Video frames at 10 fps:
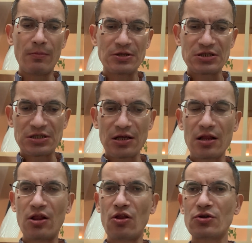but
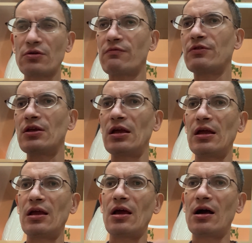still a lot of
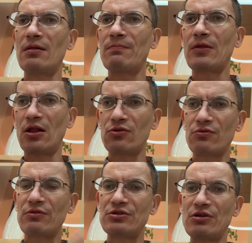
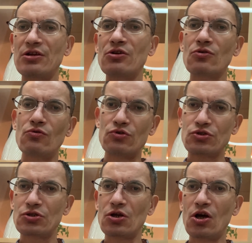the trading
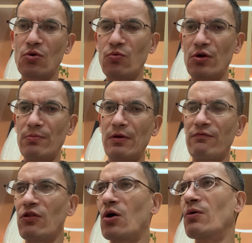goods will be
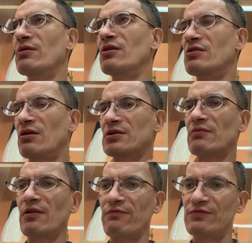flowing
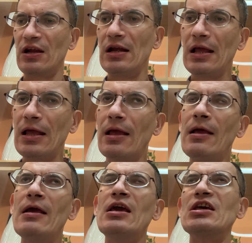relatively freely,
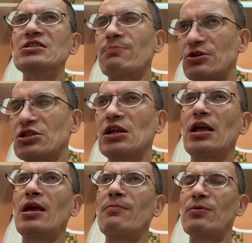
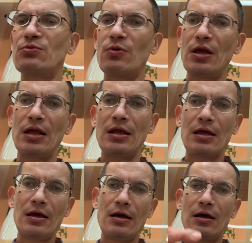especially
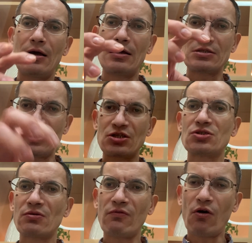between
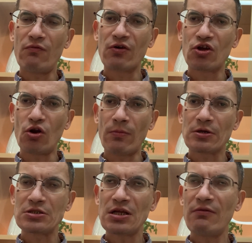centers of economic
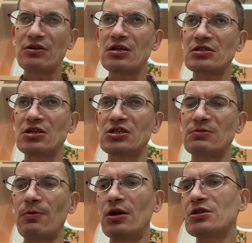activity such as
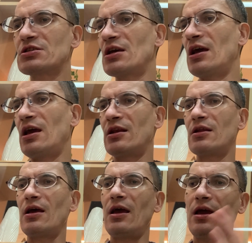Paris
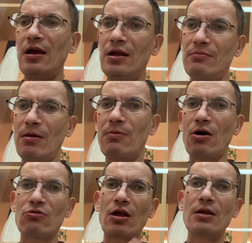and maybe
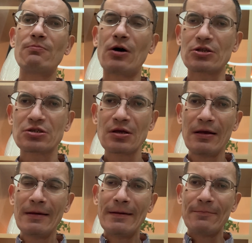outlying parts
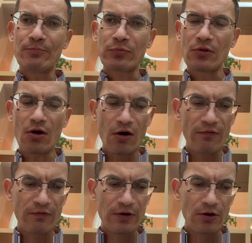of